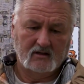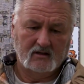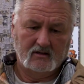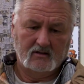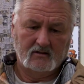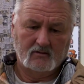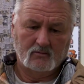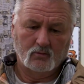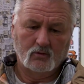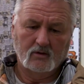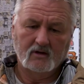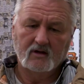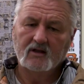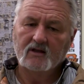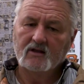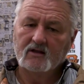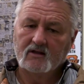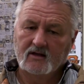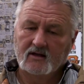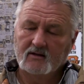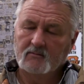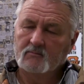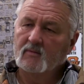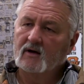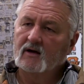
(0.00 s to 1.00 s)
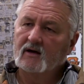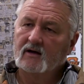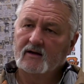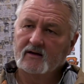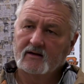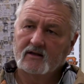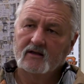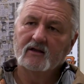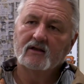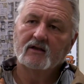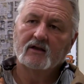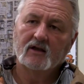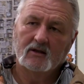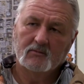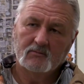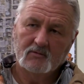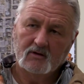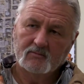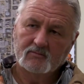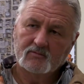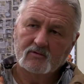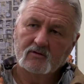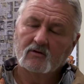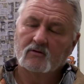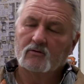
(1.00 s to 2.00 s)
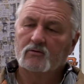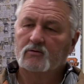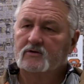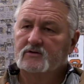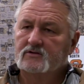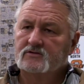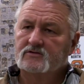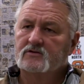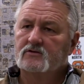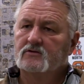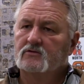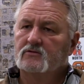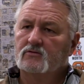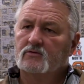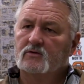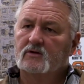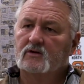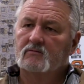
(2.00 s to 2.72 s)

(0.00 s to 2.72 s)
and when he came back, he came up to OSU,